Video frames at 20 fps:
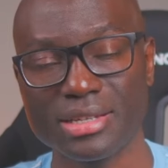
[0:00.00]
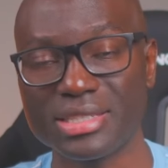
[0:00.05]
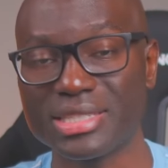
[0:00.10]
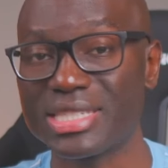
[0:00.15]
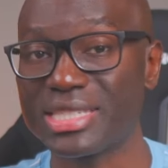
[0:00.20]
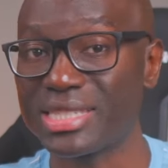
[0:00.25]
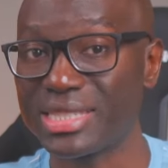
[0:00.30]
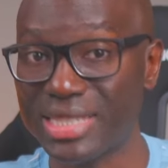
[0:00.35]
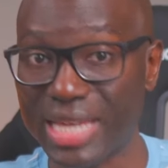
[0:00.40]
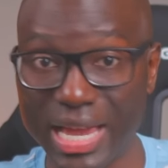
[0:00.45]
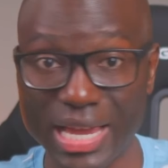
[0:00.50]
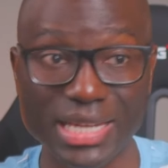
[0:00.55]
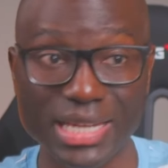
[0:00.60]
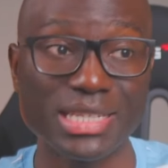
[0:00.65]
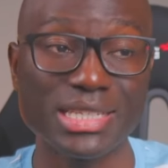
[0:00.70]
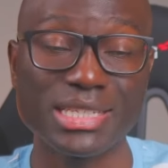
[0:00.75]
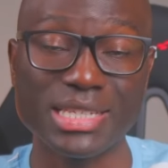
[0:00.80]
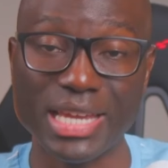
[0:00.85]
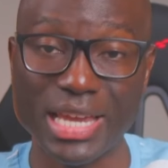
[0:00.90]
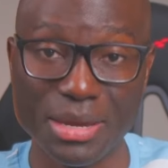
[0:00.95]

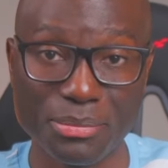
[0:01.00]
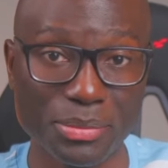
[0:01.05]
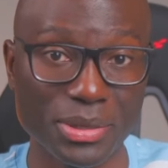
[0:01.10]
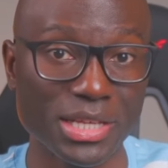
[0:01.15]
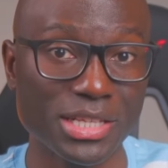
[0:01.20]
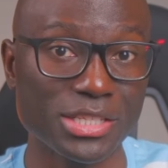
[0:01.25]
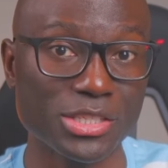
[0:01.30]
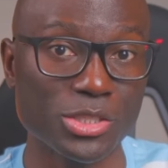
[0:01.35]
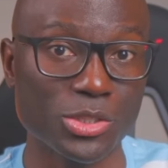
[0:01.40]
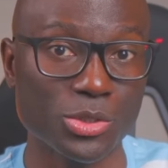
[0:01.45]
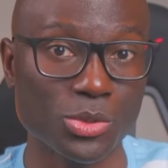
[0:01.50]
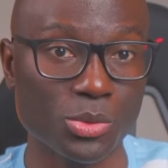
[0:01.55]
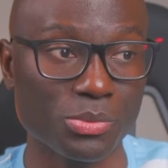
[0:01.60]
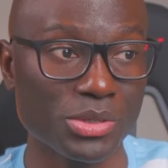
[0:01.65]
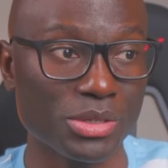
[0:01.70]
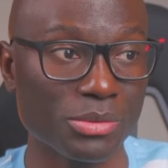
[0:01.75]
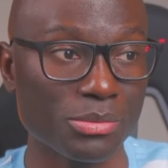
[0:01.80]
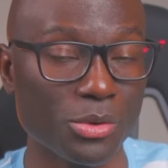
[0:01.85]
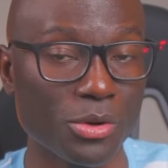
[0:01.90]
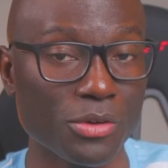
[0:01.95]
designing the airplanes to
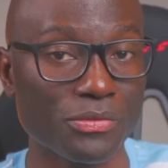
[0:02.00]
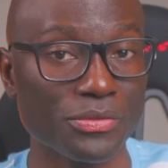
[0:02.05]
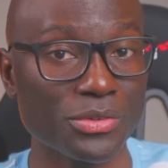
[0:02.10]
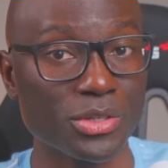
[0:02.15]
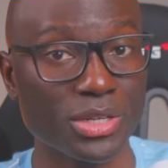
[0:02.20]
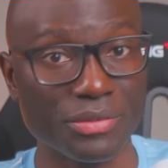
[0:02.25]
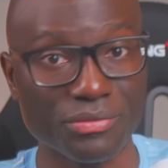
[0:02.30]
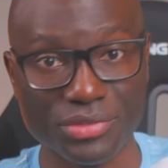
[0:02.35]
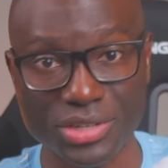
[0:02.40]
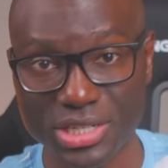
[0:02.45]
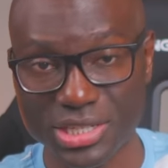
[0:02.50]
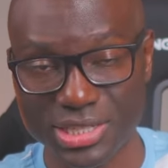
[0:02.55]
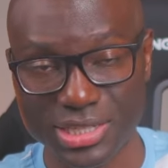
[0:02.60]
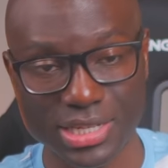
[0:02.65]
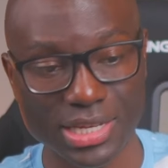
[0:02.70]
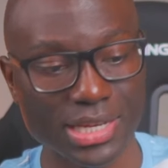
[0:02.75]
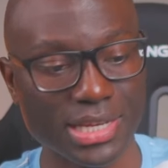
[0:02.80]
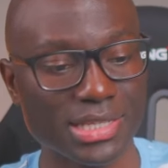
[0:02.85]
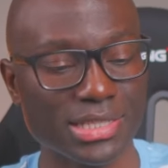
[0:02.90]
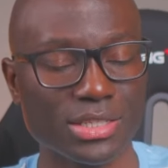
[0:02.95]
be more fuel
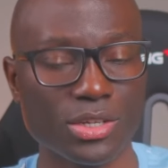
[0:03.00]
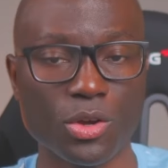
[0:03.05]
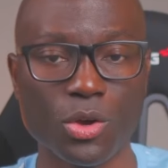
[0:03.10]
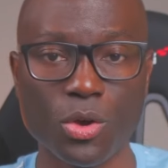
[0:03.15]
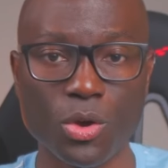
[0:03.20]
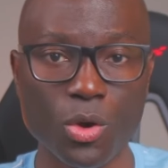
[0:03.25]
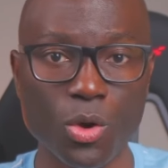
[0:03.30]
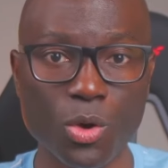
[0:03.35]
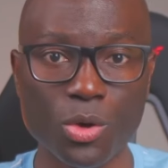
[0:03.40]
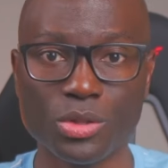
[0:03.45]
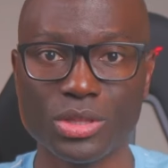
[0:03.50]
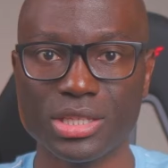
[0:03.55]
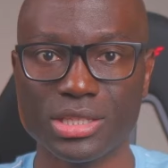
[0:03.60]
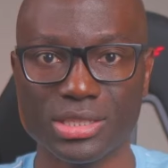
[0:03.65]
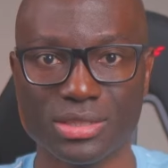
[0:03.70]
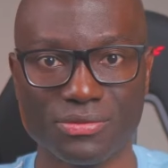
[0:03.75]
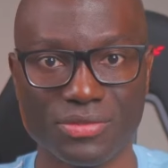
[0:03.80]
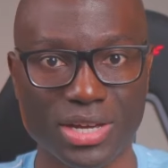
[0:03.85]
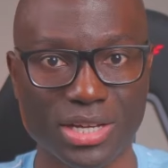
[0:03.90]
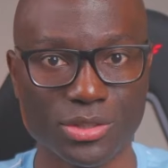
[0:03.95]
efficient, all these
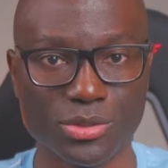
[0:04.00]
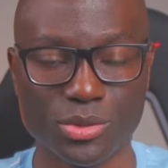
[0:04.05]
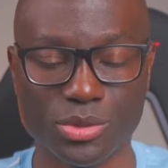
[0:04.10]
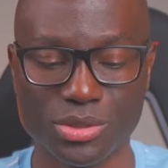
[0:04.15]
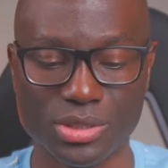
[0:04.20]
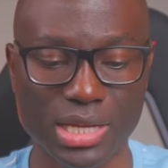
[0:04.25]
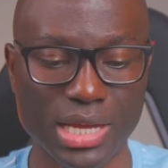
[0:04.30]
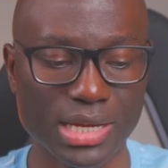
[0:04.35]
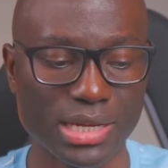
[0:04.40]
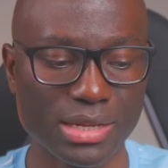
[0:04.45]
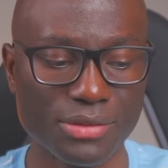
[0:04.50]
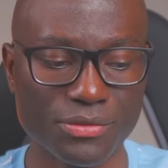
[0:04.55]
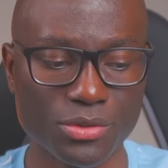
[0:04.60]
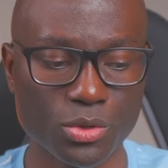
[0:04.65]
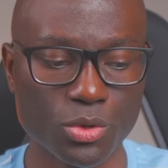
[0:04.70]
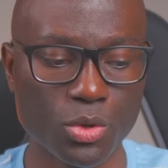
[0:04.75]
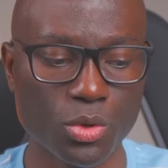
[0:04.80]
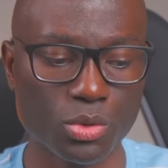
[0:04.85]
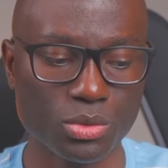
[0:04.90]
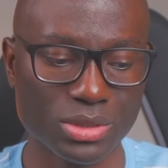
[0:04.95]
factors. And if you
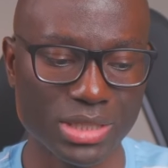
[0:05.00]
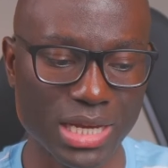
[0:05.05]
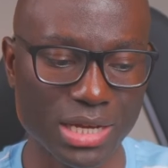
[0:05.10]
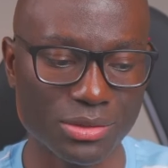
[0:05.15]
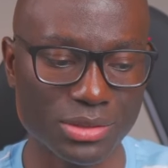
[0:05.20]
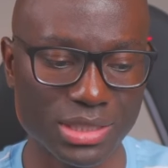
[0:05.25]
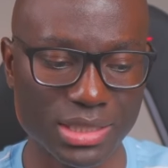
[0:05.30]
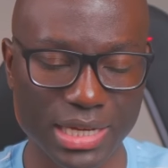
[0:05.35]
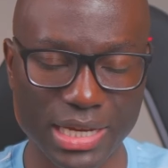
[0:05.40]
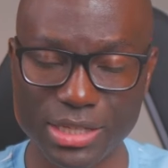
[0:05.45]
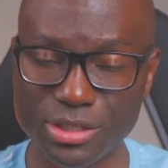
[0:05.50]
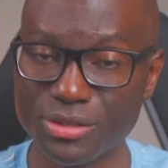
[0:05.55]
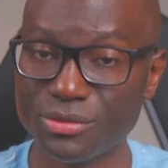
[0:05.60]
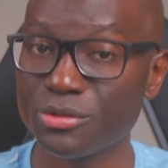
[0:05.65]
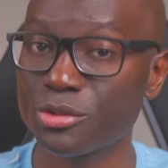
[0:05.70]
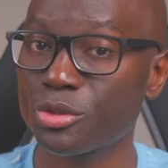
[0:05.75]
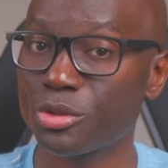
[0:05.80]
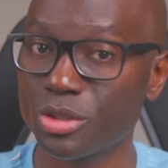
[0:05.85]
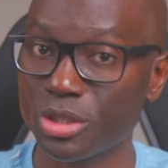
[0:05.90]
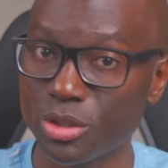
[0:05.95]
go down the lines,
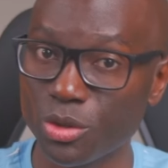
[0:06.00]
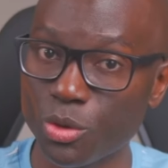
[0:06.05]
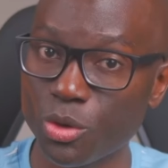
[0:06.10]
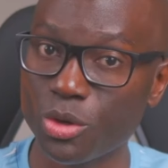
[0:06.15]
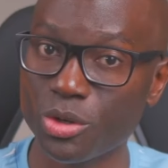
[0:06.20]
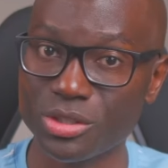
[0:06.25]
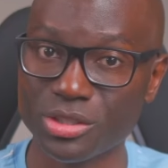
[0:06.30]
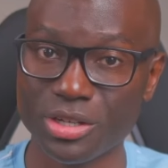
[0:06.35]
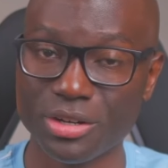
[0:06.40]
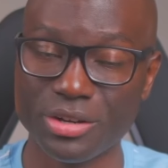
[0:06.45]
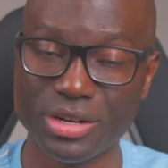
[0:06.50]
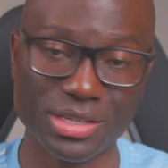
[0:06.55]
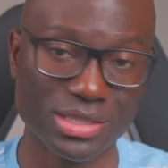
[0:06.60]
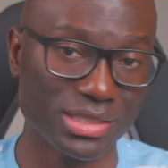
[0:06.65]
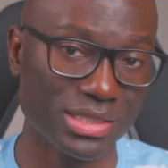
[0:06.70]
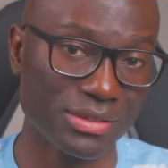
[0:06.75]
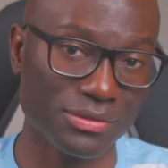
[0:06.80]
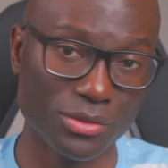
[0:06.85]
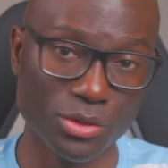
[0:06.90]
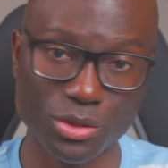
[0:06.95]
even to the low cost carriers,
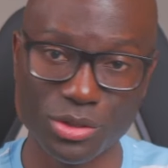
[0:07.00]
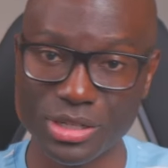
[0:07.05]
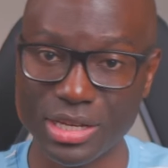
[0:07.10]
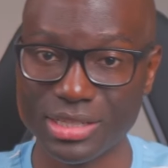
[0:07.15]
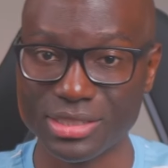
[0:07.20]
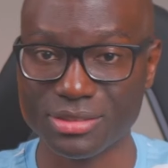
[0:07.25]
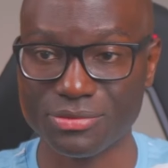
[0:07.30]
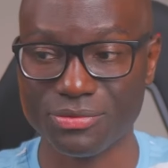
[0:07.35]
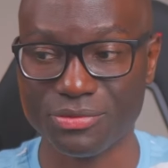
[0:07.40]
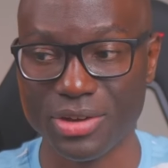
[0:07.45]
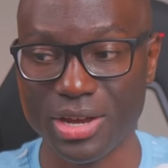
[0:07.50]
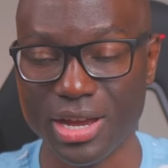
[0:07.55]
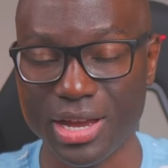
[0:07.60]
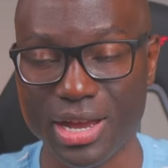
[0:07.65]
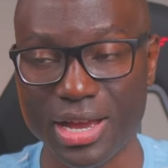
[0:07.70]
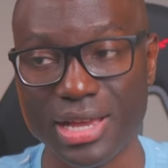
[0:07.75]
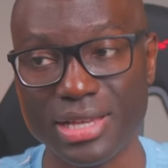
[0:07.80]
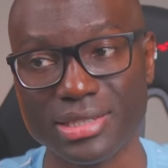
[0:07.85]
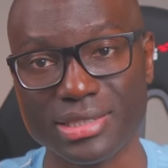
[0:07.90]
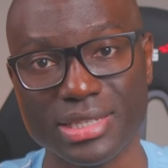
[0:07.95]
they've gone as far
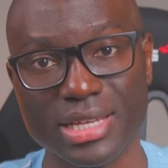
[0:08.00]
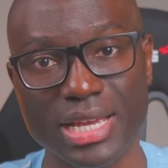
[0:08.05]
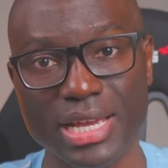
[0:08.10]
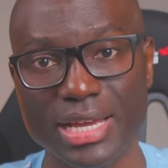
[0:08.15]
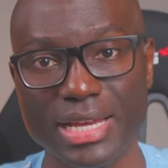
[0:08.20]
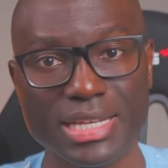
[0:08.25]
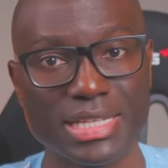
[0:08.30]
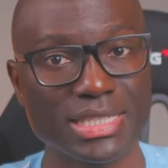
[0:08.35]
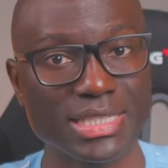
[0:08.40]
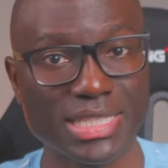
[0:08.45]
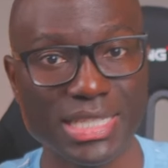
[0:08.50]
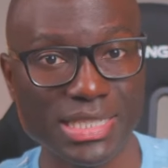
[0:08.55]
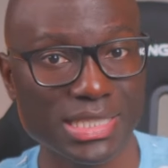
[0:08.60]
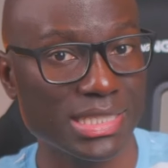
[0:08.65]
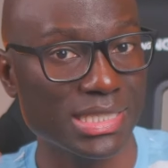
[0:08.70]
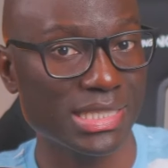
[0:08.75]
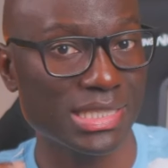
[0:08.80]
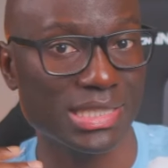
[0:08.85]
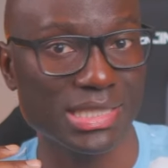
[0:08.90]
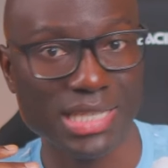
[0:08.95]
as
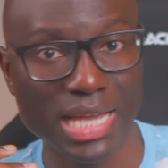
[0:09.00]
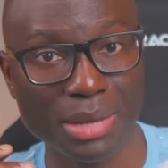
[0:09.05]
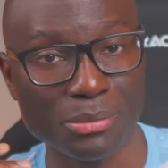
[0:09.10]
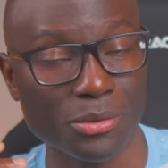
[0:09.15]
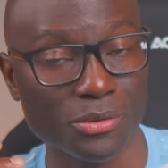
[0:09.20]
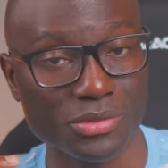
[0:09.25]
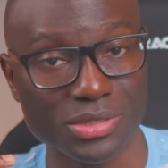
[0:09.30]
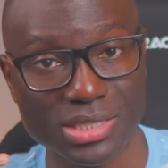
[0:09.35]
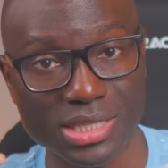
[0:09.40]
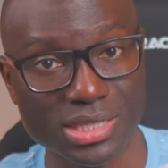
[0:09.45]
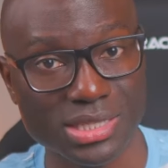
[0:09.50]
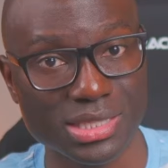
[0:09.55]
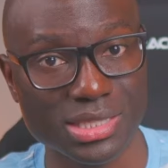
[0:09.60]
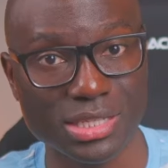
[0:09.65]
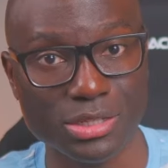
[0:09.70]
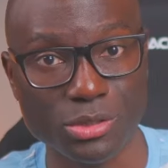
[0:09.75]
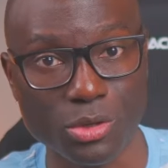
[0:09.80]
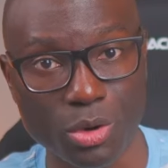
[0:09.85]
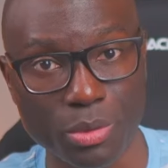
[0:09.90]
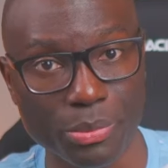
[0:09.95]
changing the type of seats
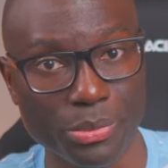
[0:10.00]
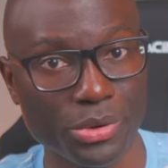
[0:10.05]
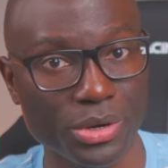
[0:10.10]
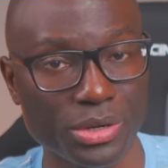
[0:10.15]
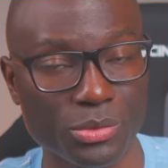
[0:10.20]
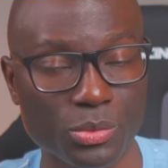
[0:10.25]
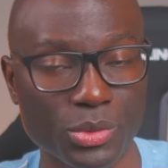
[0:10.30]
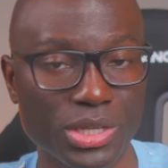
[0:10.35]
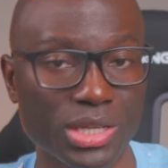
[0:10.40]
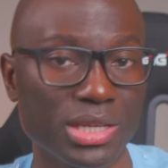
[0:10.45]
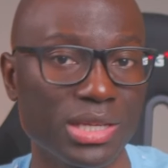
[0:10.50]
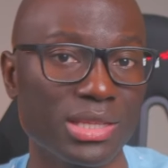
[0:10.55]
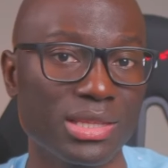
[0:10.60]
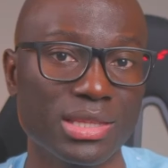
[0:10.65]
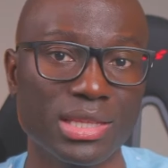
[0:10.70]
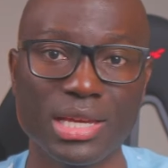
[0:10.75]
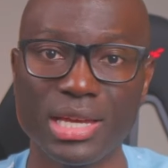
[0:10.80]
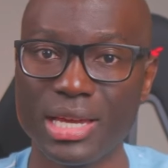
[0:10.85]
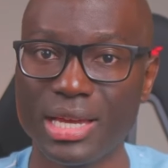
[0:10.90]
they operate with